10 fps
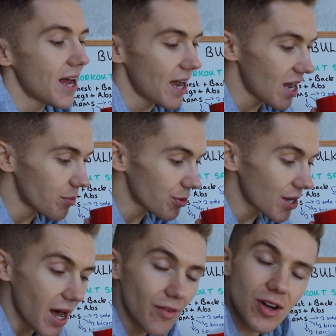Uh, but
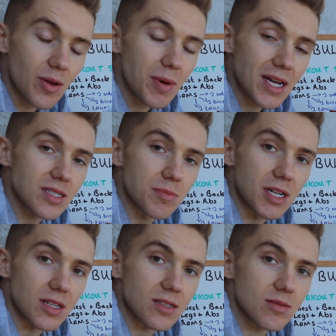I haven't gone back to
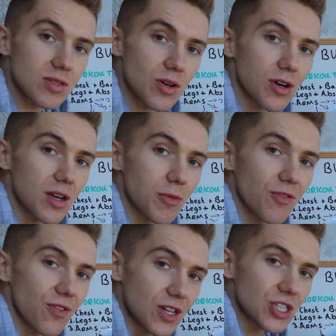milk, so I'm
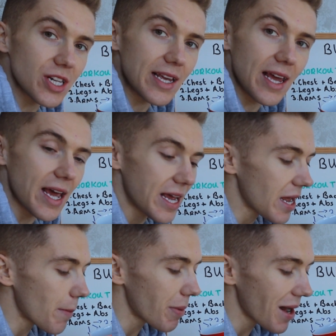officially
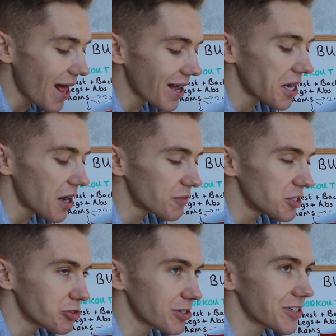a black
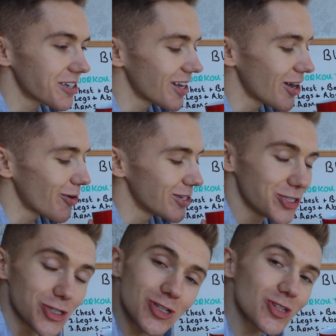coffee drinker now.
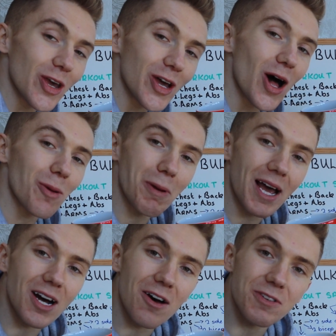And just like all
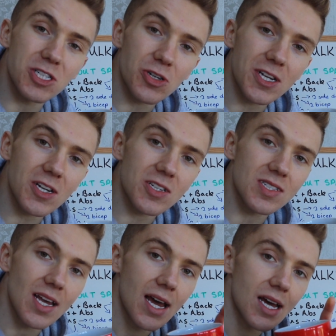black coffee
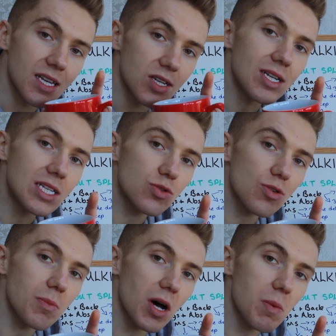drinkers, you need to
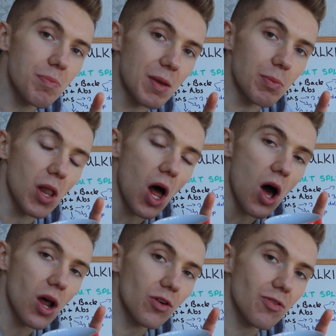remind people
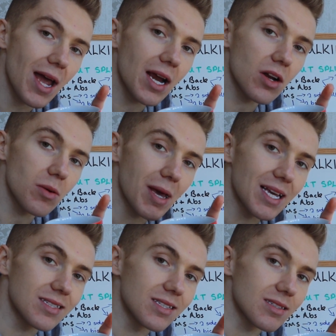on a regular
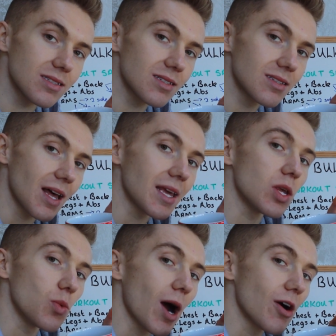basis that
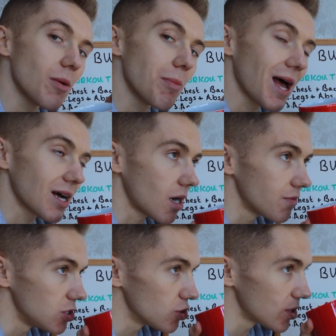you are a black coffee